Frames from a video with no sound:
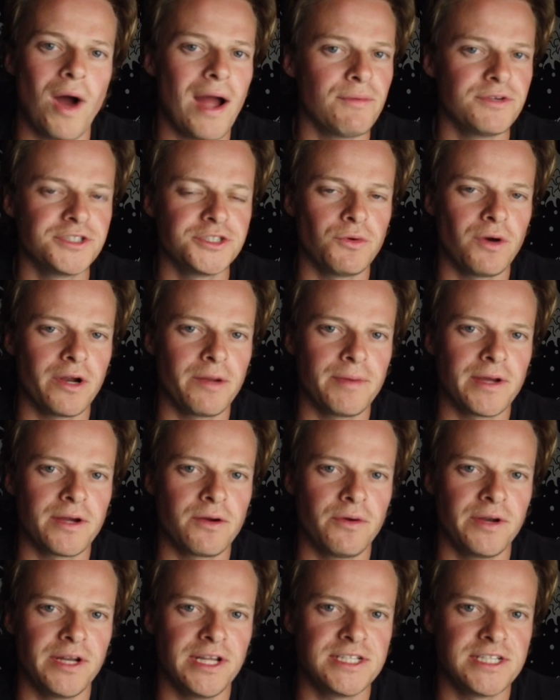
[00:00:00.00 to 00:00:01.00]
Why would you want a
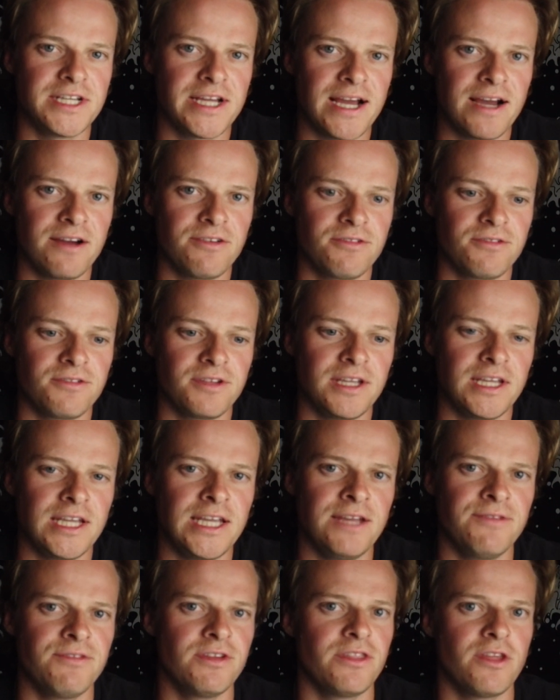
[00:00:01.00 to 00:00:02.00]
Bitcoin ETF?
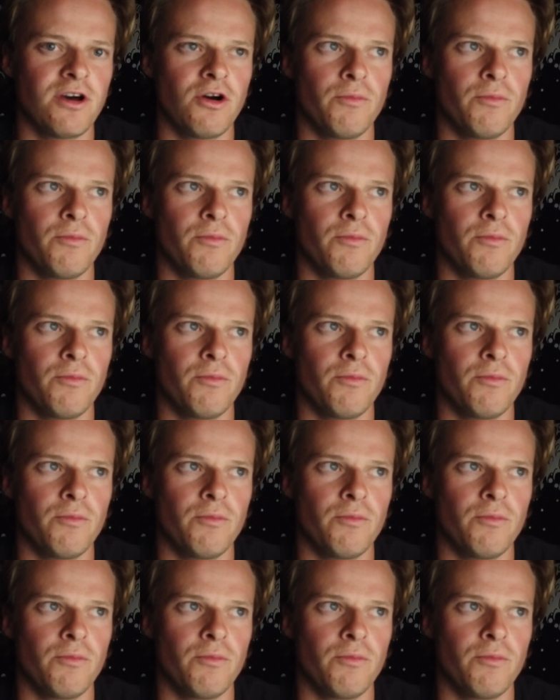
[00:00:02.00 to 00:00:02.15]
Even